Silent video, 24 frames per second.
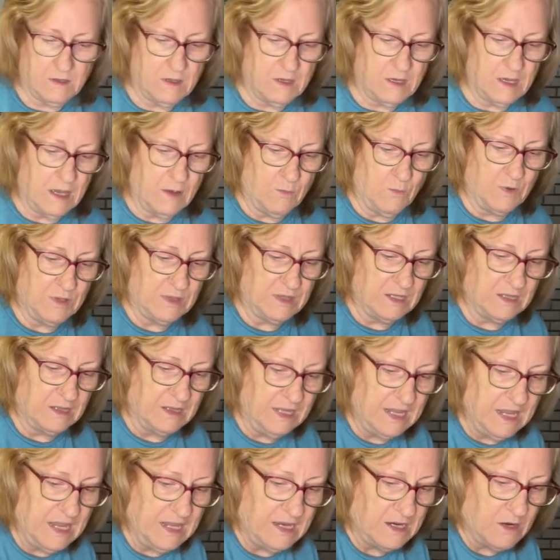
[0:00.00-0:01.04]
And with the
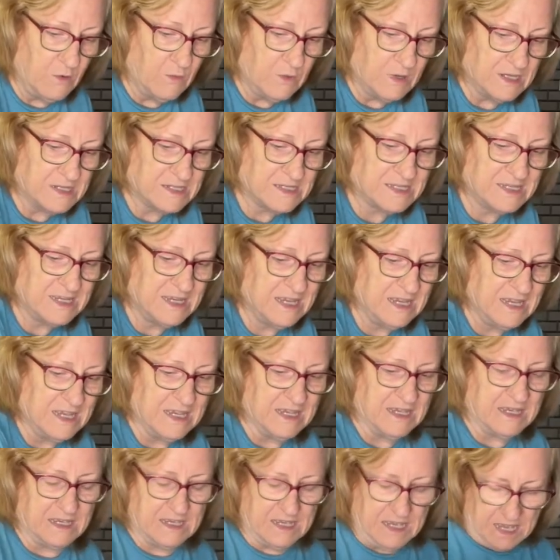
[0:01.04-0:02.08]
lid on it, see,
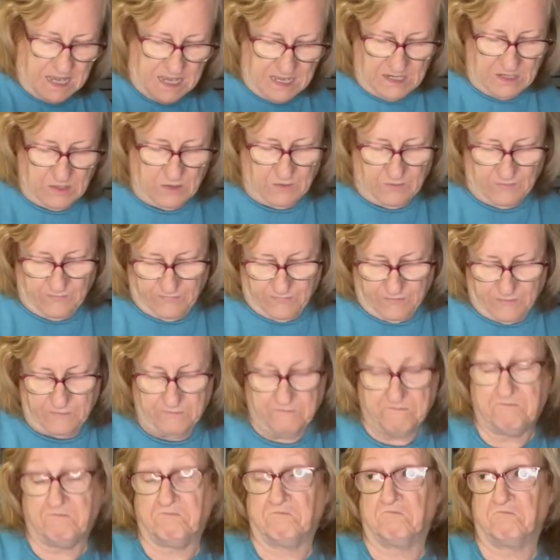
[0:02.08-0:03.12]
it kind of
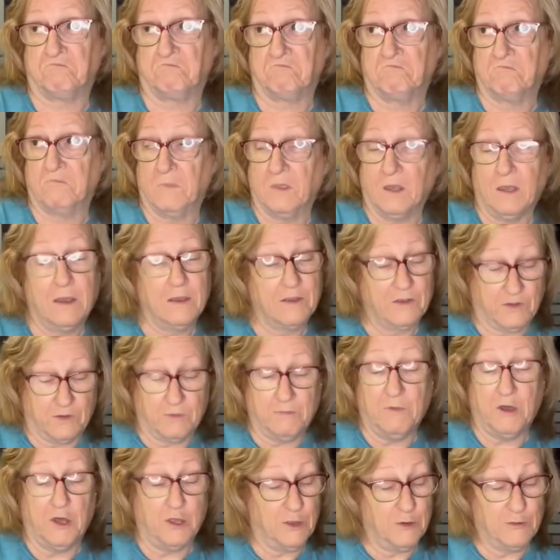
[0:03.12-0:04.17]

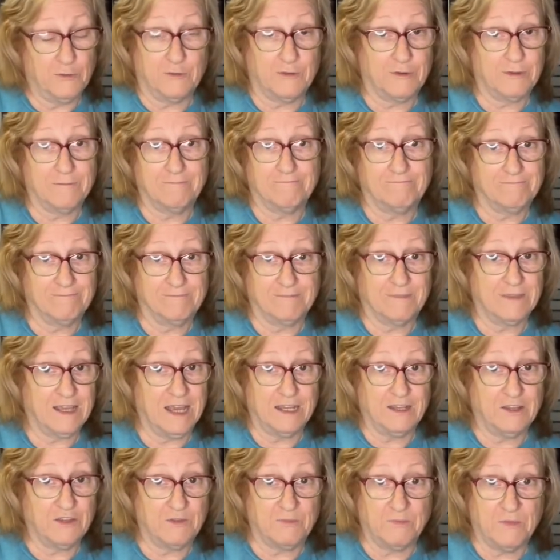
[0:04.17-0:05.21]
smother
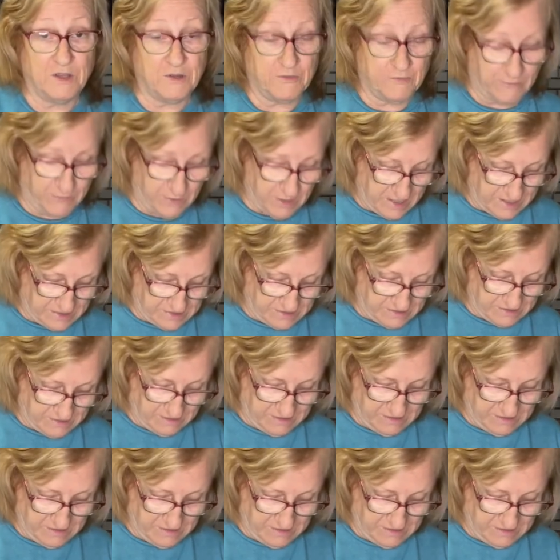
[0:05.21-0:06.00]
fries.